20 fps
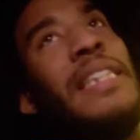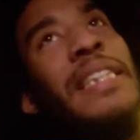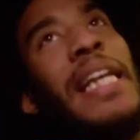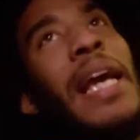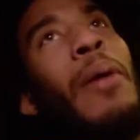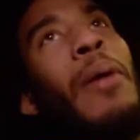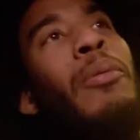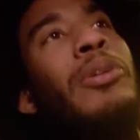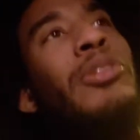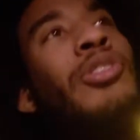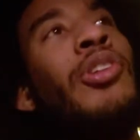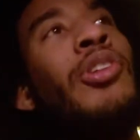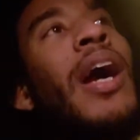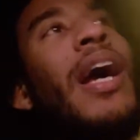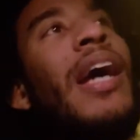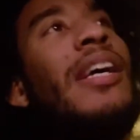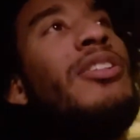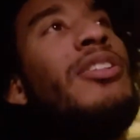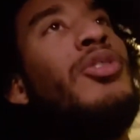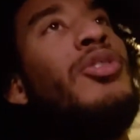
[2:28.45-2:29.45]
they was
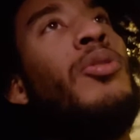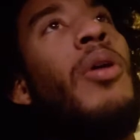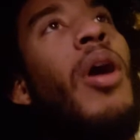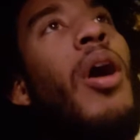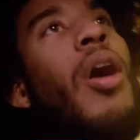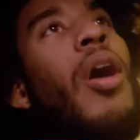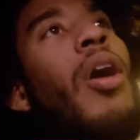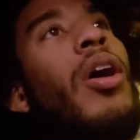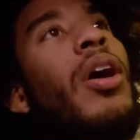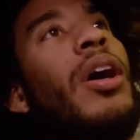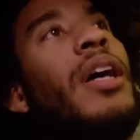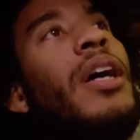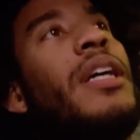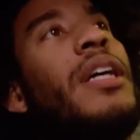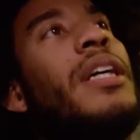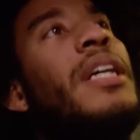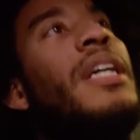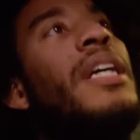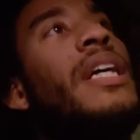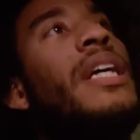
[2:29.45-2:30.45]
trying too hard